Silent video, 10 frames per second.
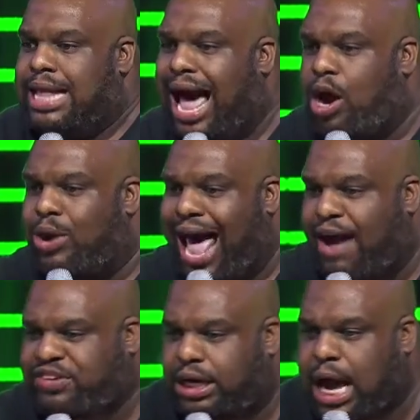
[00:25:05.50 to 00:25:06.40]
I don't
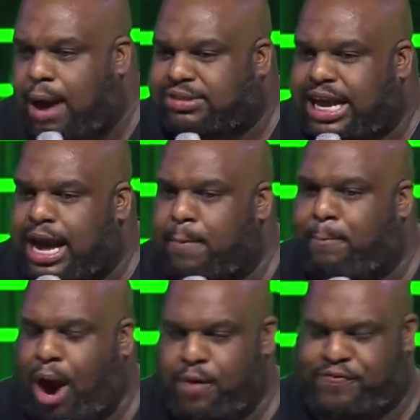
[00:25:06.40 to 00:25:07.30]
have to come to him
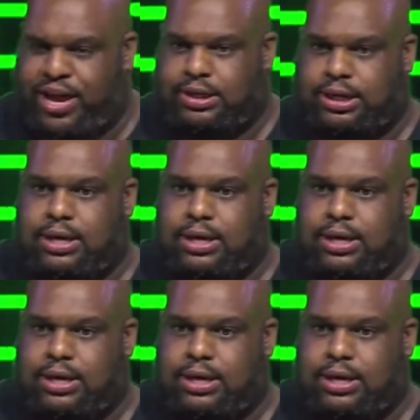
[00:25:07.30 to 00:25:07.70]
perfect.